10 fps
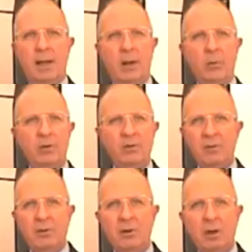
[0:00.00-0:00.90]
And we've
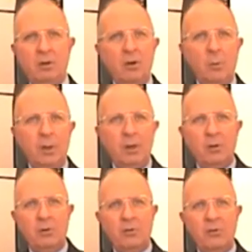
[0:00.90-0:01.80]
even got complete
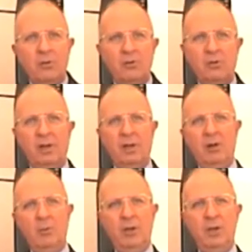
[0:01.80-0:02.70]
courses in
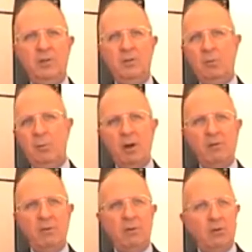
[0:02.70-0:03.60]
Globish for mobile
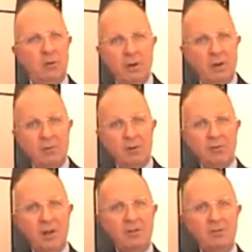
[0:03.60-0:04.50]
phones, for
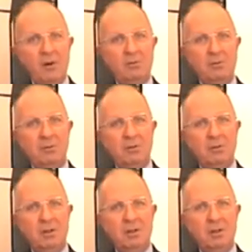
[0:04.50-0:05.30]
cell phones,